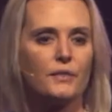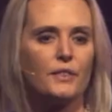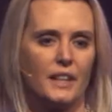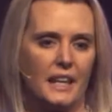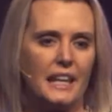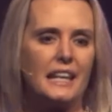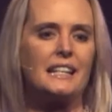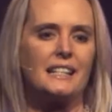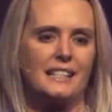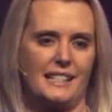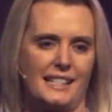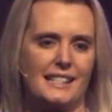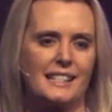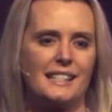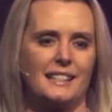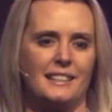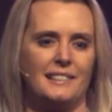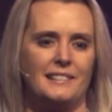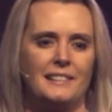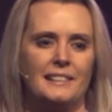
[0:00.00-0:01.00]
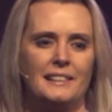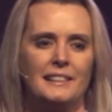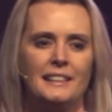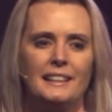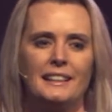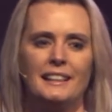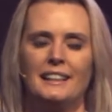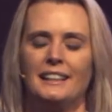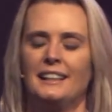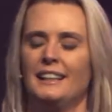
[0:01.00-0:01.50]
for years.
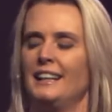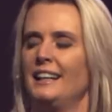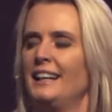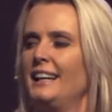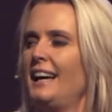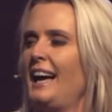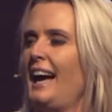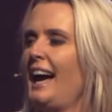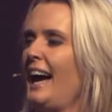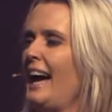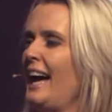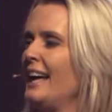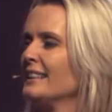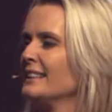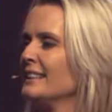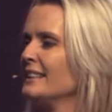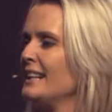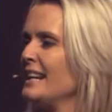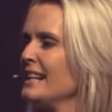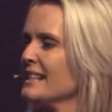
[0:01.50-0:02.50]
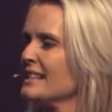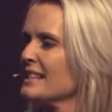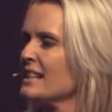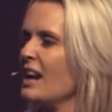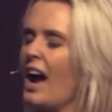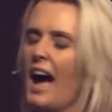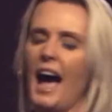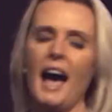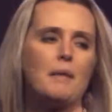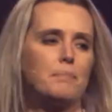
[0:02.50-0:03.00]
And it's
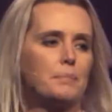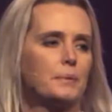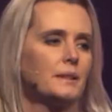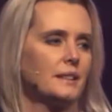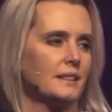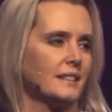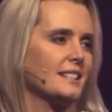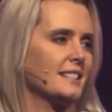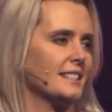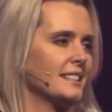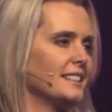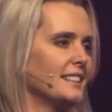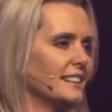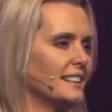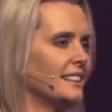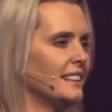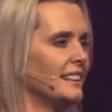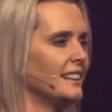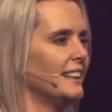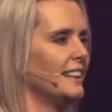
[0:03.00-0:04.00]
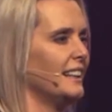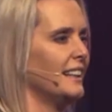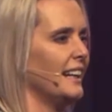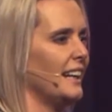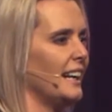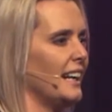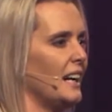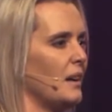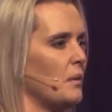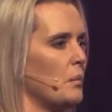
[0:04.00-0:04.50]
not happened.
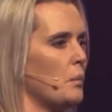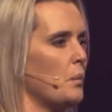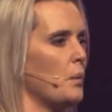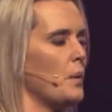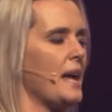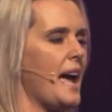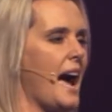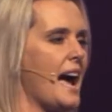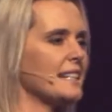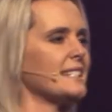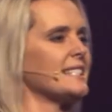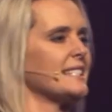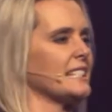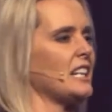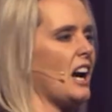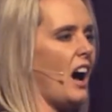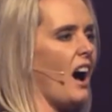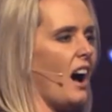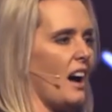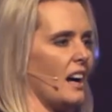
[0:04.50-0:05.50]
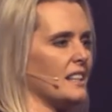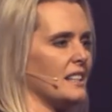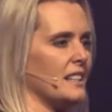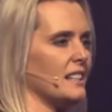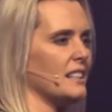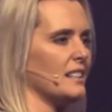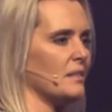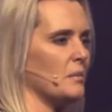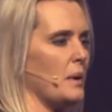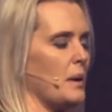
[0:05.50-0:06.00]
And we ask God
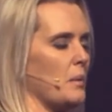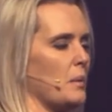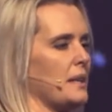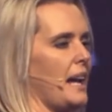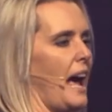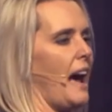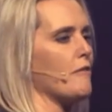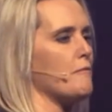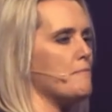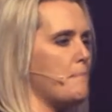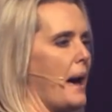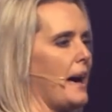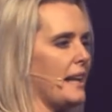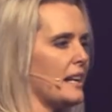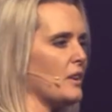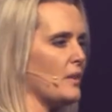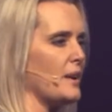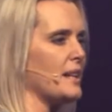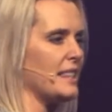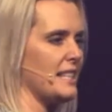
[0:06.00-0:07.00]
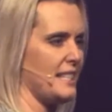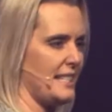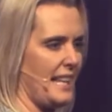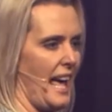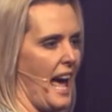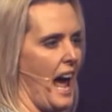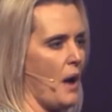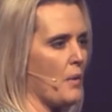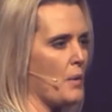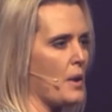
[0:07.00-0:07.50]
that we would have better in this
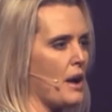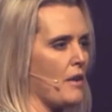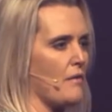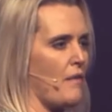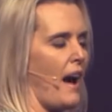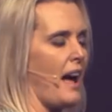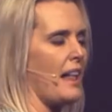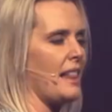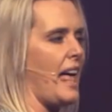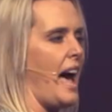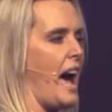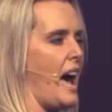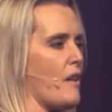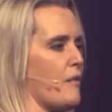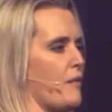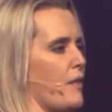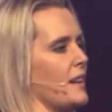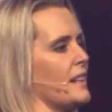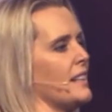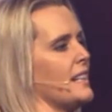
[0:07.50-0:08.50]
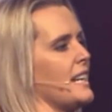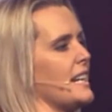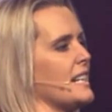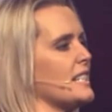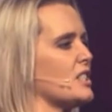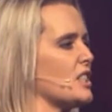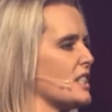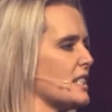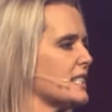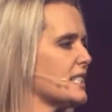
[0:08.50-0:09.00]
area of our life, and
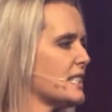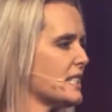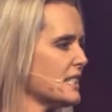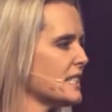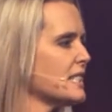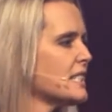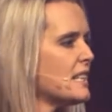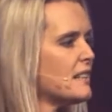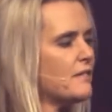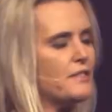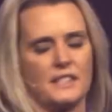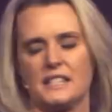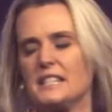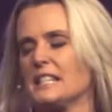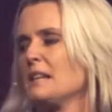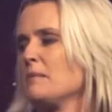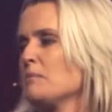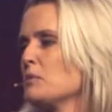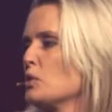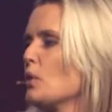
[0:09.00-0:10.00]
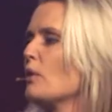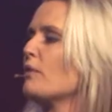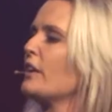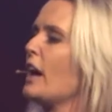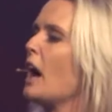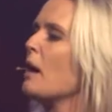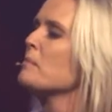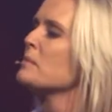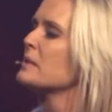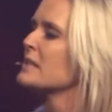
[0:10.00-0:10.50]
it just doesn't seem to have
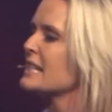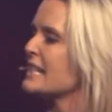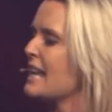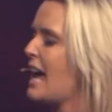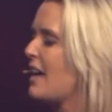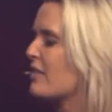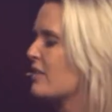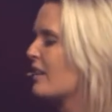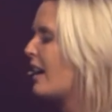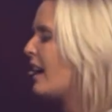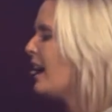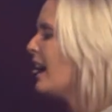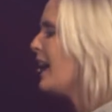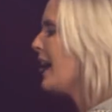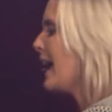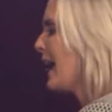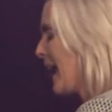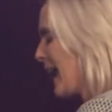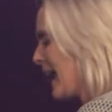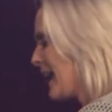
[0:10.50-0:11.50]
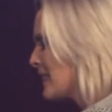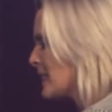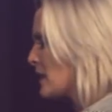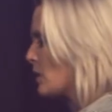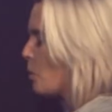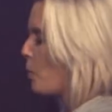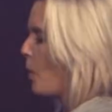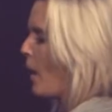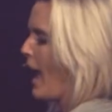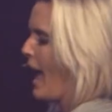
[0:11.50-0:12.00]
come together in
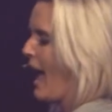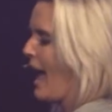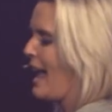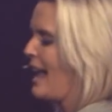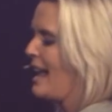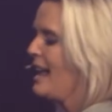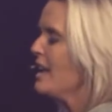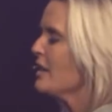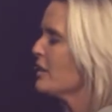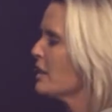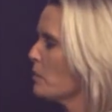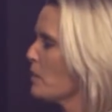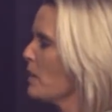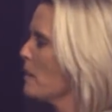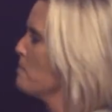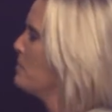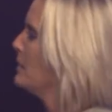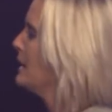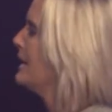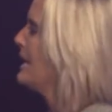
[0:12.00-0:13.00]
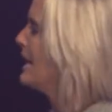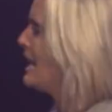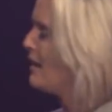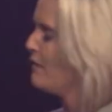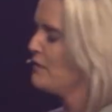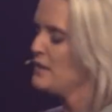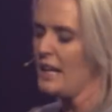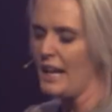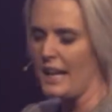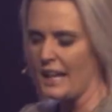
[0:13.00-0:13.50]
the way that we
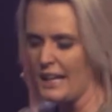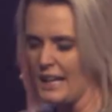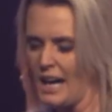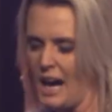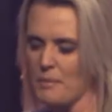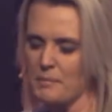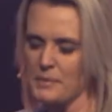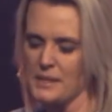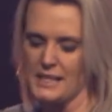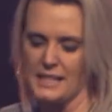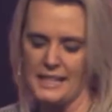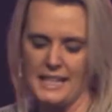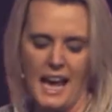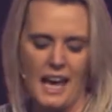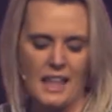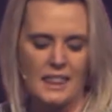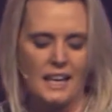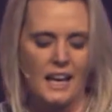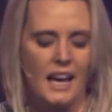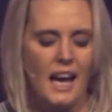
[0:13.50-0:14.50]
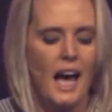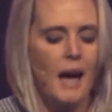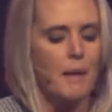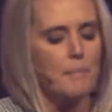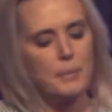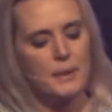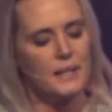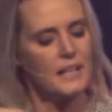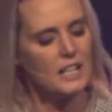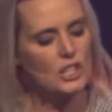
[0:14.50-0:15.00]
believed it comes together.
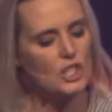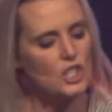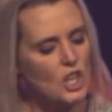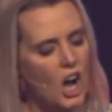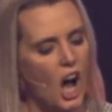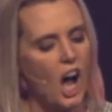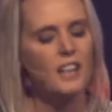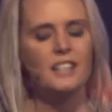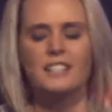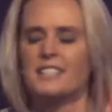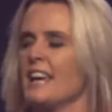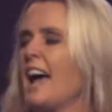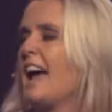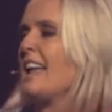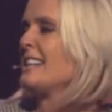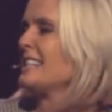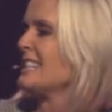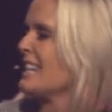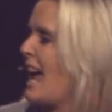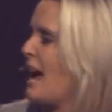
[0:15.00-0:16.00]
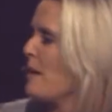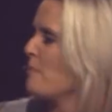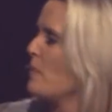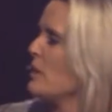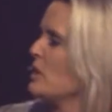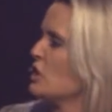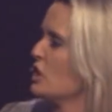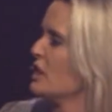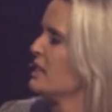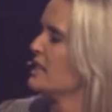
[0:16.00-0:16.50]
But in John 10:10, 10, 10,
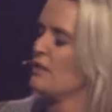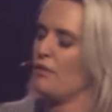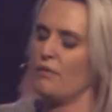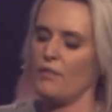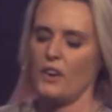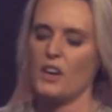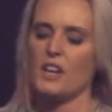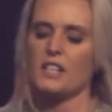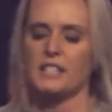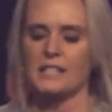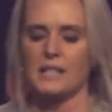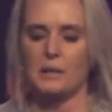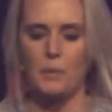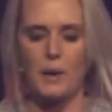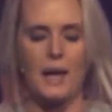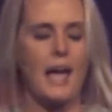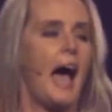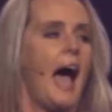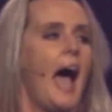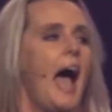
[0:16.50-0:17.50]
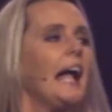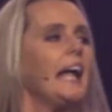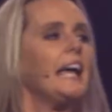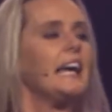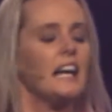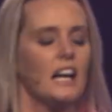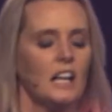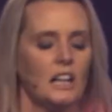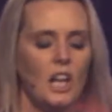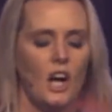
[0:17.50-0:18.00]
which is a verse that we are
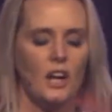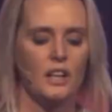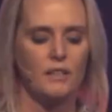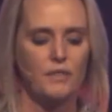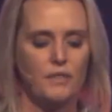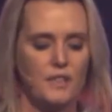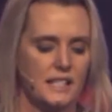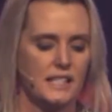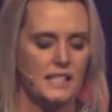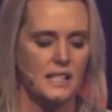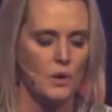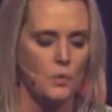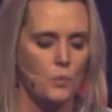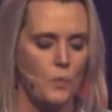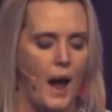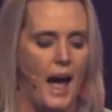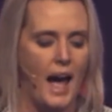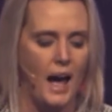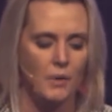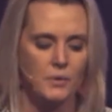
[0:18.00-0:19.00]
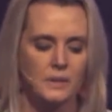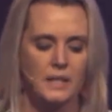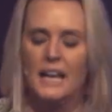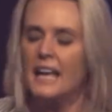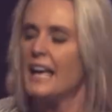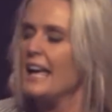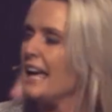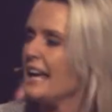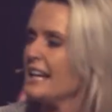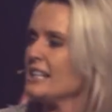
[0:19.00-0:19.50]
hanging a lot of this around,
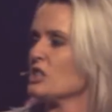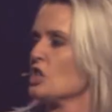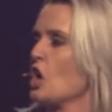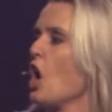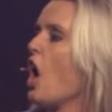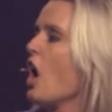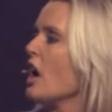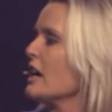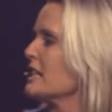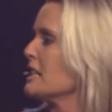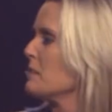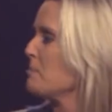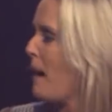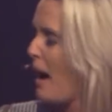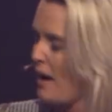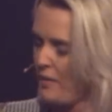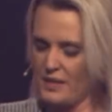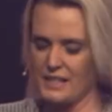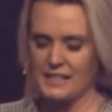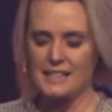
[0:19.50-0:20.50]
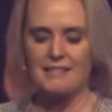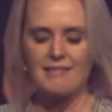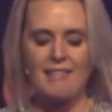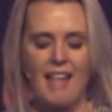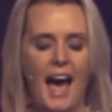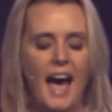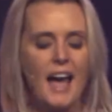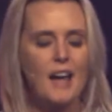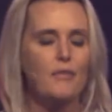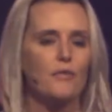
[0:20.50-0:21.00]
it talks about this
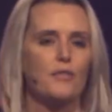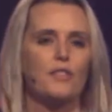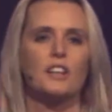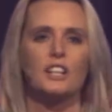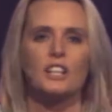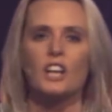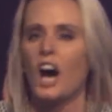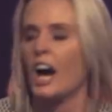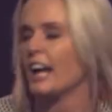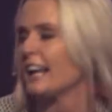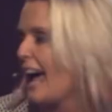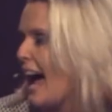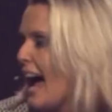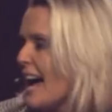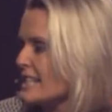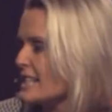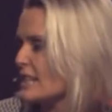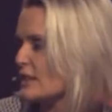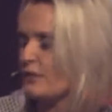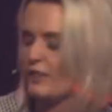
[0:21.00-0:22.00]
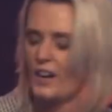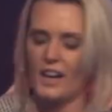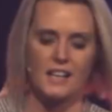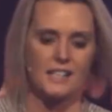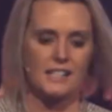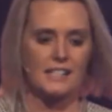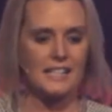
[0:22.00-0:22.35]
life that God has for us,